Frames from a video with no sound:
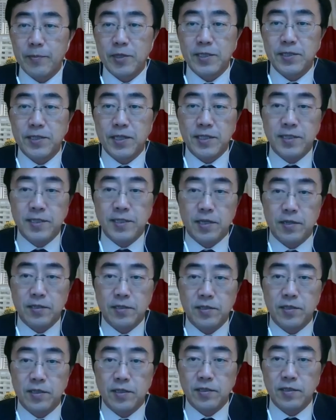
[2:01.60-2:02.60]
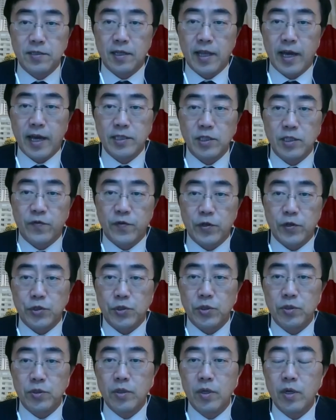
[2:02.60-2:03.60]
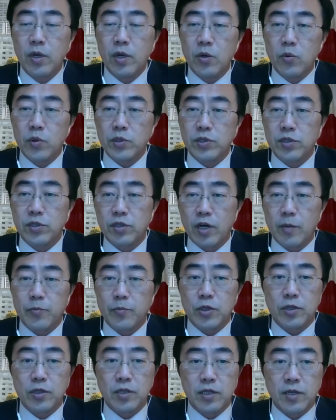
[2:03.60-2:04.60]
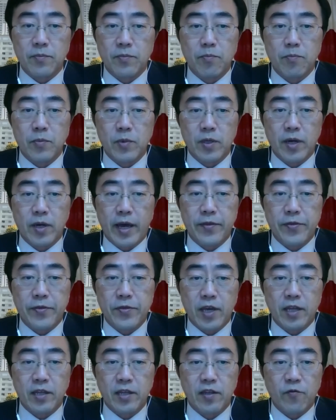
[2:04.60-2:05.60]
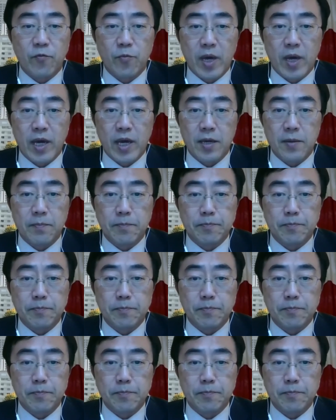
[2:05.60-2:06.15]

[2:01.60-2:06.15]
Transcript: in 6 years since the last version, was adopted at the end of May.